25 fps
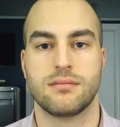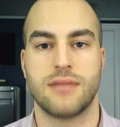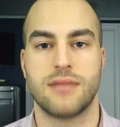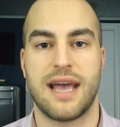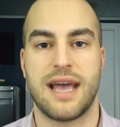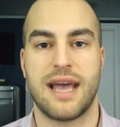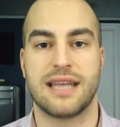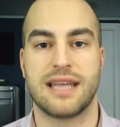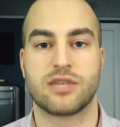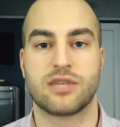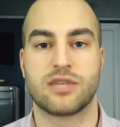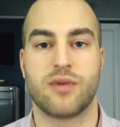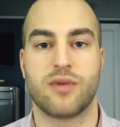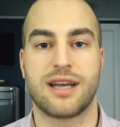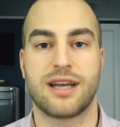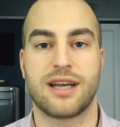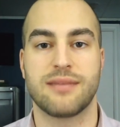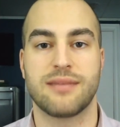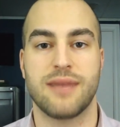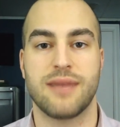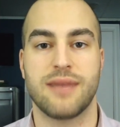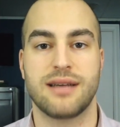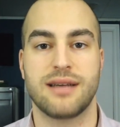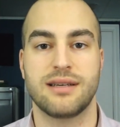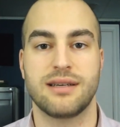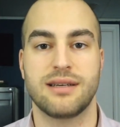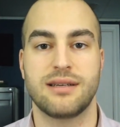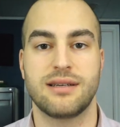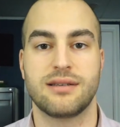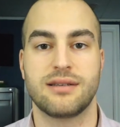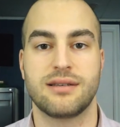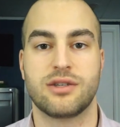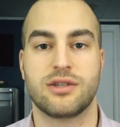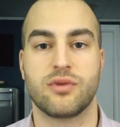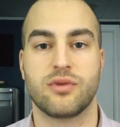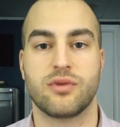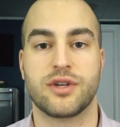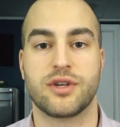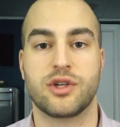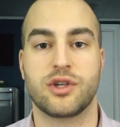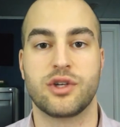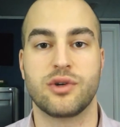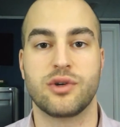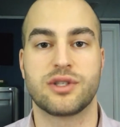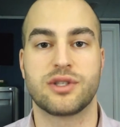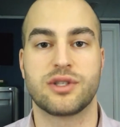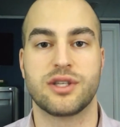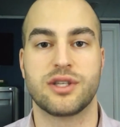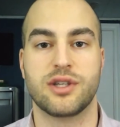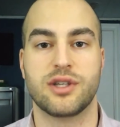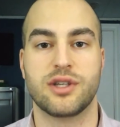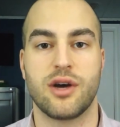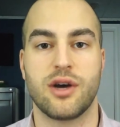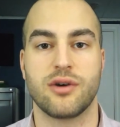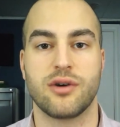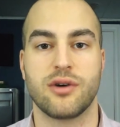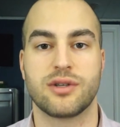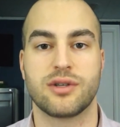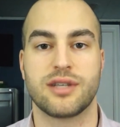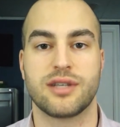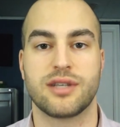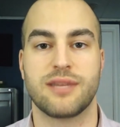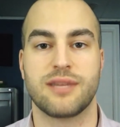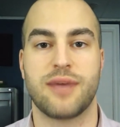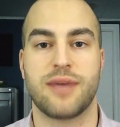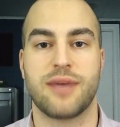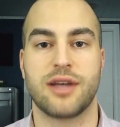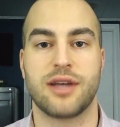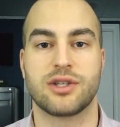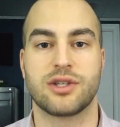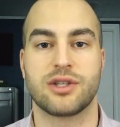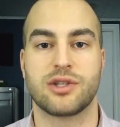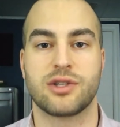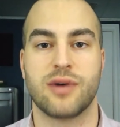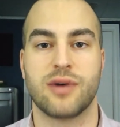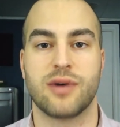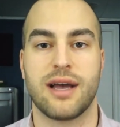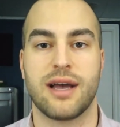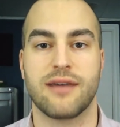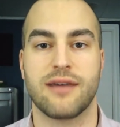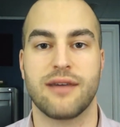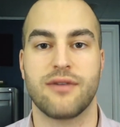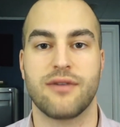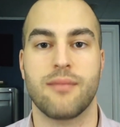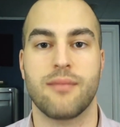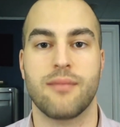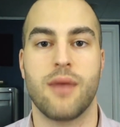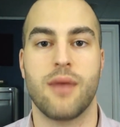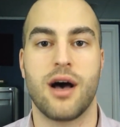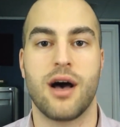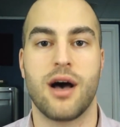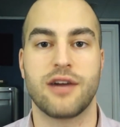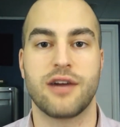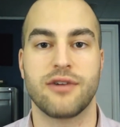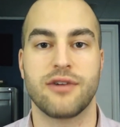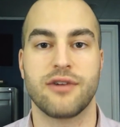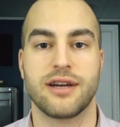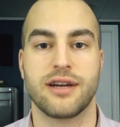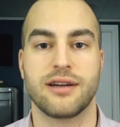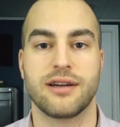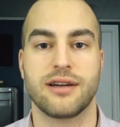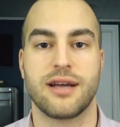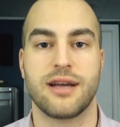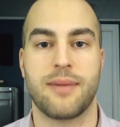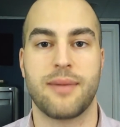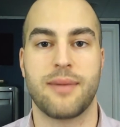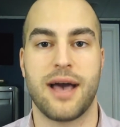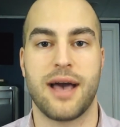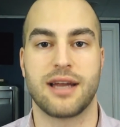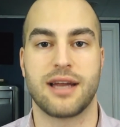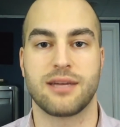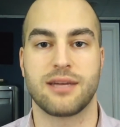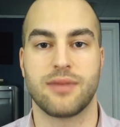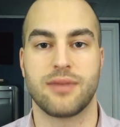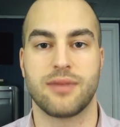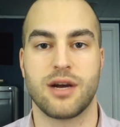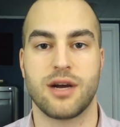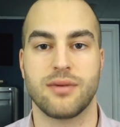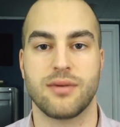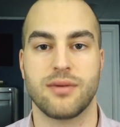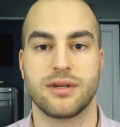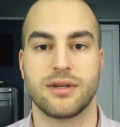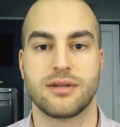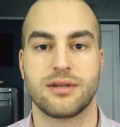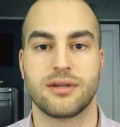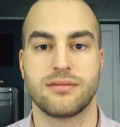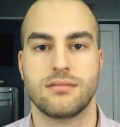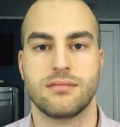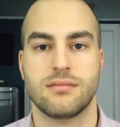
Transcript: And it's recommended to reduce the dose in patients who have moderate hepatic impairment.